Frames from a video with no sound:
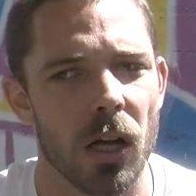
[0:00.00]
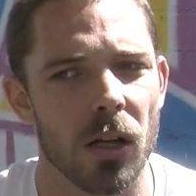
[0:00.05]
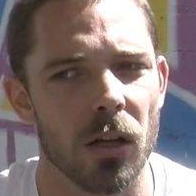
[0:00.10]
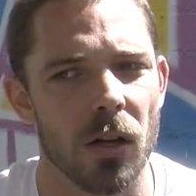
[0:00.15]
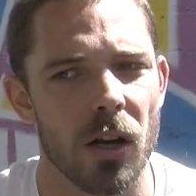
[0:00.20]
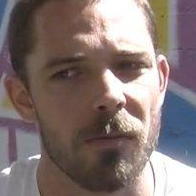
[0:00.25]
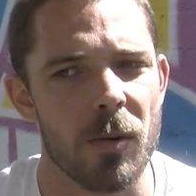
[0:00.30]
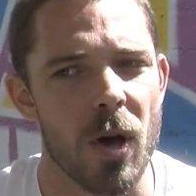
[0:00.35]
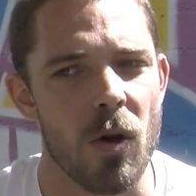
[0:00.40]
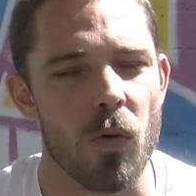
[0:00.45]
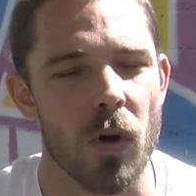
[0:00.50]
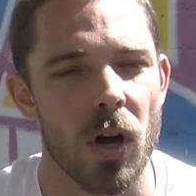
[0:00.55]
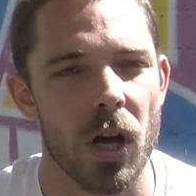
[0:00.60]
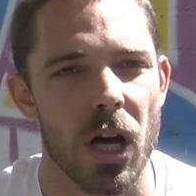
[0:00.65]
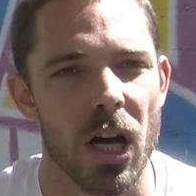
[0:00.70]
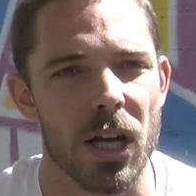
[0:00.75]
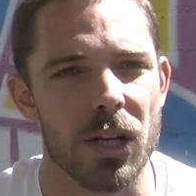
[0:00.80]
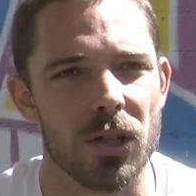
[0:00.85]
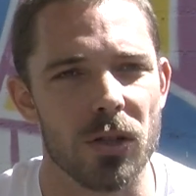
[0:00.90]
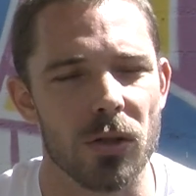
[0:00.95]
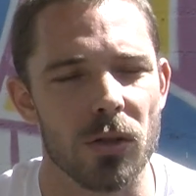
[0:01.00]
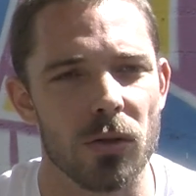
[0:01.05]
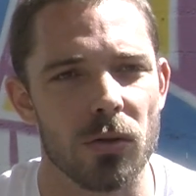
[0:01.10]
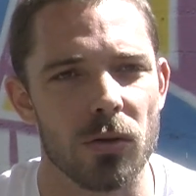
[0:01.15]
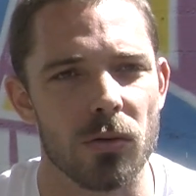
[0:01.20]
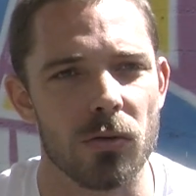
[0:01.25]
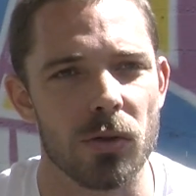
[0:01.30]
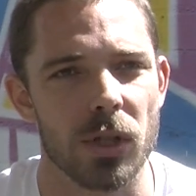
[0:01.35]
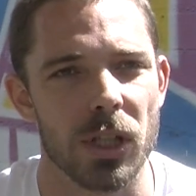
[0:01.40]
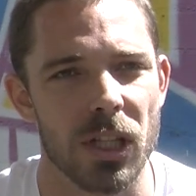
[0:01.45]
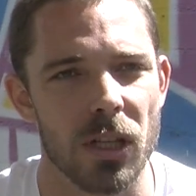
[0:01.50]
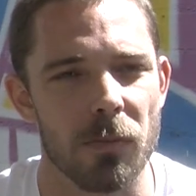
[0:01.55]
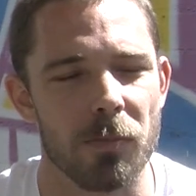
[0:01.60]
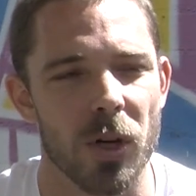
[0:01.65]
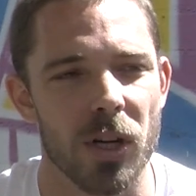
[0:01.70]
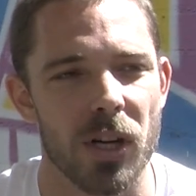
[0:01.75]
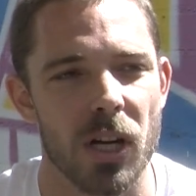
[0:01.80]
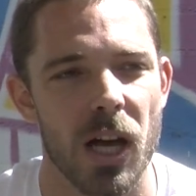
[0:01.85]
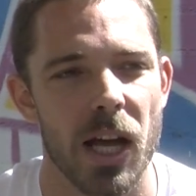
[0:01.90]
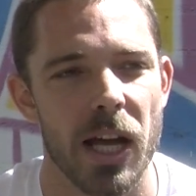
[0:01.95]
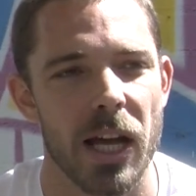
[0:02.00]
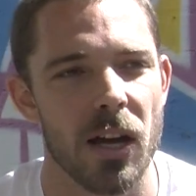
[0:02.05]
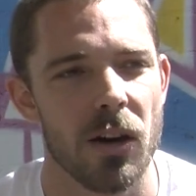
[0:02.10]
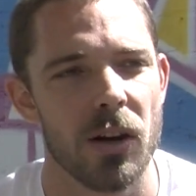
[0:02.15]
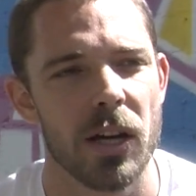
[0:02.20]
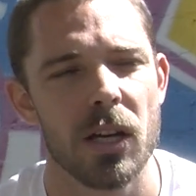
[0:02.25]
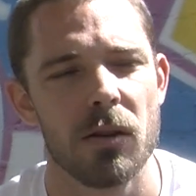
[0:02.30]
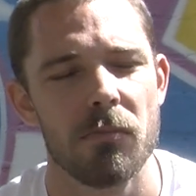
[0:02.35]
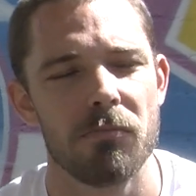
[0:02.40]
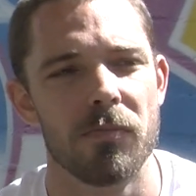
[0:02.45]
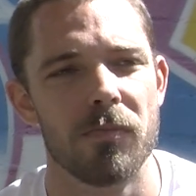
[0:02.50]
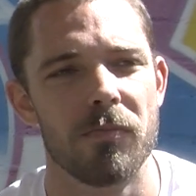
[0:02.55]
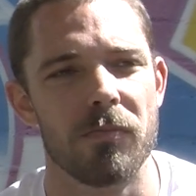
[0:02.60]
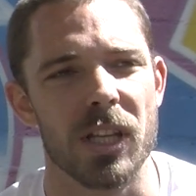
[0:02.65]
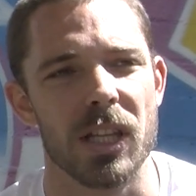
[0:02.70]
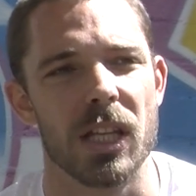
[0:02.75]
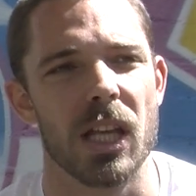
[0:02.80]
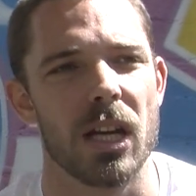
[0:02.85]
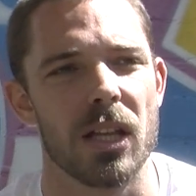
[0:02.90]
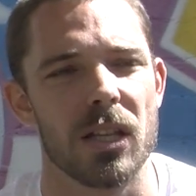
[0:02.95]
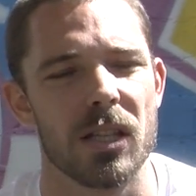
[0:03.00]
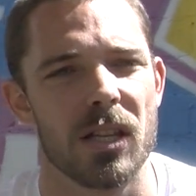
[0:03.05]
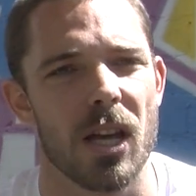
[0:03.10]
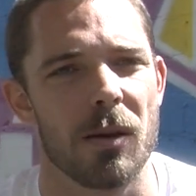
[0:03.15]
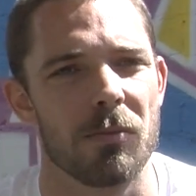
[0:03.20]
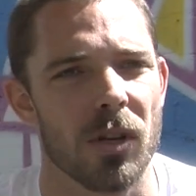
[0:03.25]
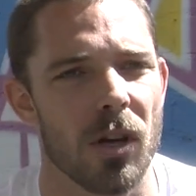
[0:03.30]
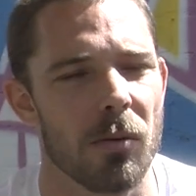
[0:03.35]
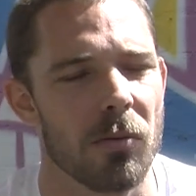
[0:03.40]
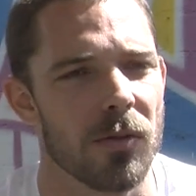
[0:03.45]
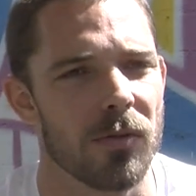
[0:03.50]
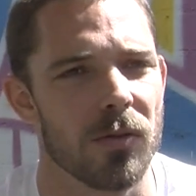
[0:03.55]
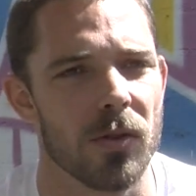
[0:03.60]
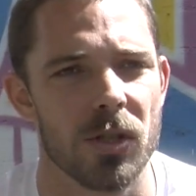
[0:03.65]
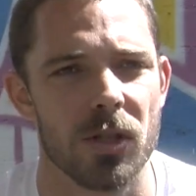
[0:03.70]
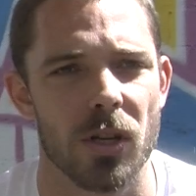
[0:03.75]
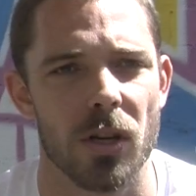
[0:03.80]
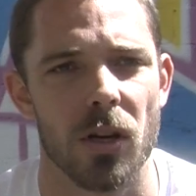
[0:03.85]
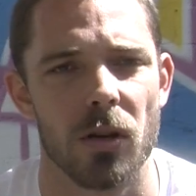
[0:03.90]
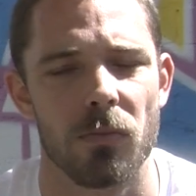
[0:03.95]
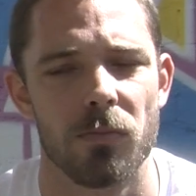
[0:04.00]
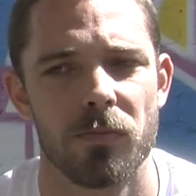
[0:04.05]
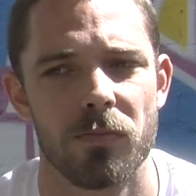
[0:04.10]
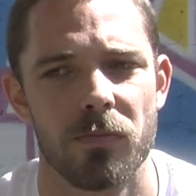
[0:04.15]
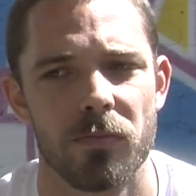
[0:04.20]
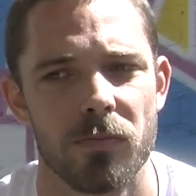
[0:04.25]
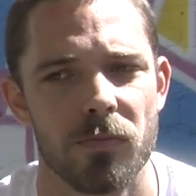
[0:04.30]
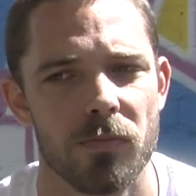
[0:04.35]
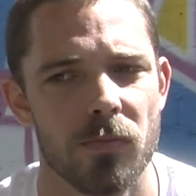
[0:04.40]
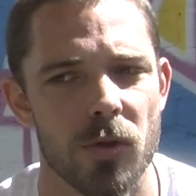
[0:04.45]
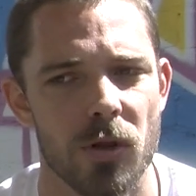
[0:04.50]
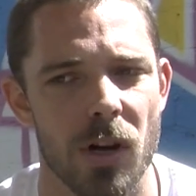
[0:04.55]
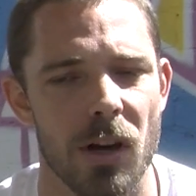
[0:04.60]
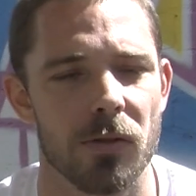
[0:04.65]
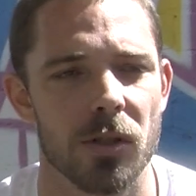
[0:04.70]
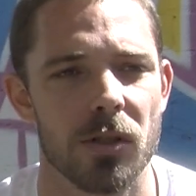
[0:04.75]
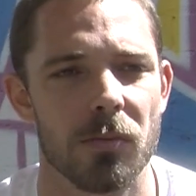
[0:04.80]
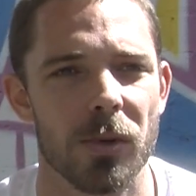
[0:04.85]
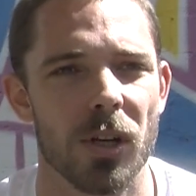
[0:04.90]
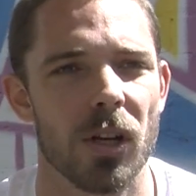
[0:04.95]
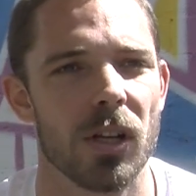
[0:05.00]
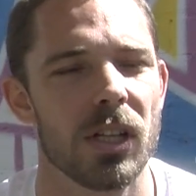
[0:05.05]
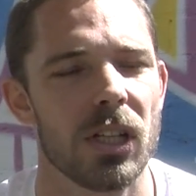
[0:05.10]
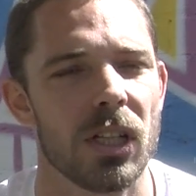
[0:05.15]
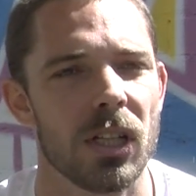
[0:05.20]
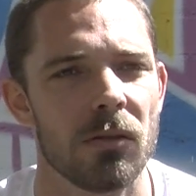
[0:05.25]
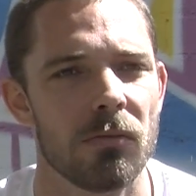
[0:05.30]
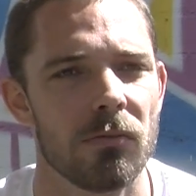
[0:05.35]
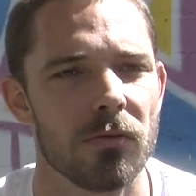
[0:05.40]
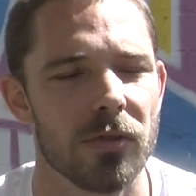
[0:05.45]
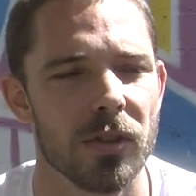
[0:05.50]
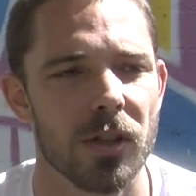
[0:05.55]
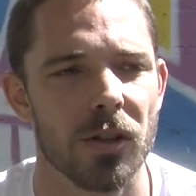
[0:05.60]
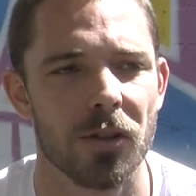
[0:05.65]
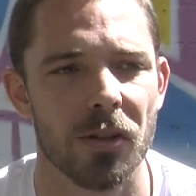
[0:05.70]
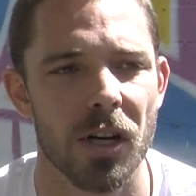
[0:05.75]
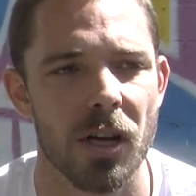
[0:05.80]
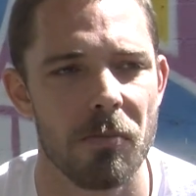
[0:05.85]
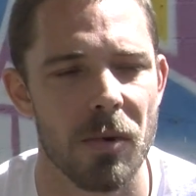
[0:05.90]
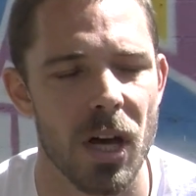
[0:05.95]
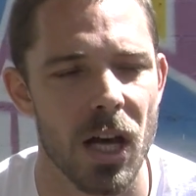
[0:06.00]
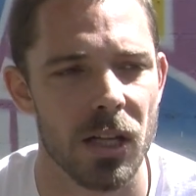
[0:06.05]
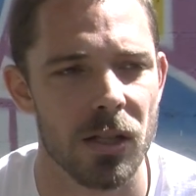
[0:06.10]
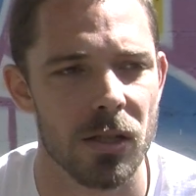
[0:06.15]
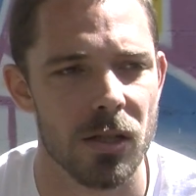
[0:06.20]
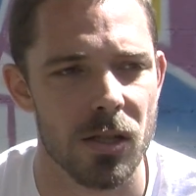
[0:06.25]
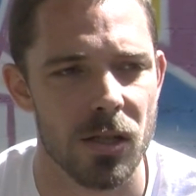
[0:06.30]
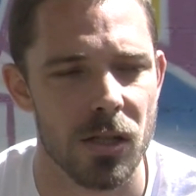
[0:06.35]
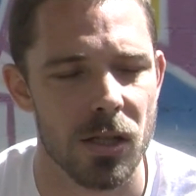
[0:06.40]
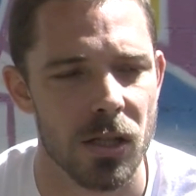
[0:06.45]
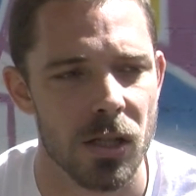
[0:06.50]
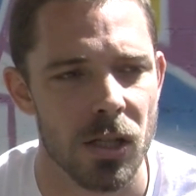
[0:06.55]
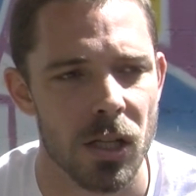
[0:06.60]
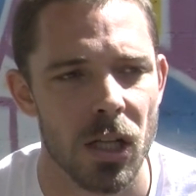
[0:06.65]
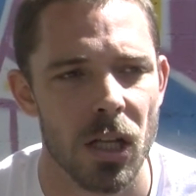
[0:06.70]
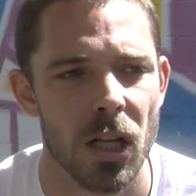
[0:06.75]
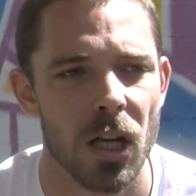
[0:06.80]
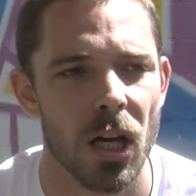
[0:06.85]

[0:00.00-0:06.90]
A lot of my work I do in the Bondi area, but then at the same time I've also travelled to Berlin for 3 months,